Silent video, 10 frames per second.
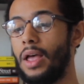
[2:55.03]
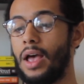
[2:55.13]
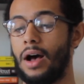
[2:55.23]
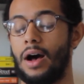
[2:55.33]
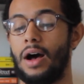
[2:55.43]

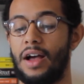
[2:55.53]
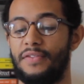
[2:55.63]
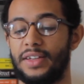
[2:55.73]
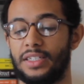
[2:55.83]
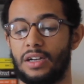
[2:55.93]
I
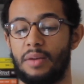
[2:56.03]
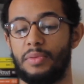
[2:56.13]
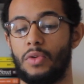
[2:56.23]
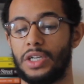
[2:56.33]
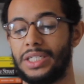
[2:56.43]
invested a
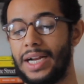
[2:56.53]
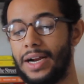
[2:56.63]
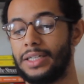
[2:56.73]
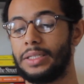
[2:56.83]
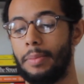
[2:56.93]
couple more
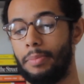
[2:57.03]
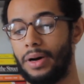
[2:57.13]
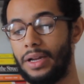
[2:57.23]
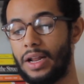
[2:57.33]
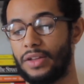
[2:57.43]
shares,
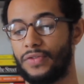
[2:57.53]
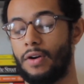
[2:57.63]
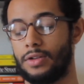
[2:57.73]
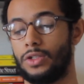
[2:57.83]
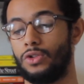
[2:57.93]
but as
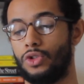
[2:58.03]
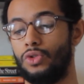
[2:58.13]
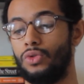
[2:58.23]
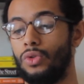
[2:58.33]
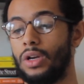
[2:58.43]
far as those
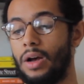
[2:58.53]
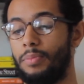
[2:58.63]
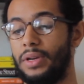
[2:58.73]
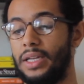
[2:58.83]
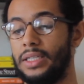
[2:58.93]
two
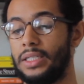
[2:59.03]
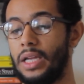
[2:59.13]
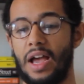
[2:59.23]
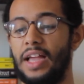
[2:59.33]
companies,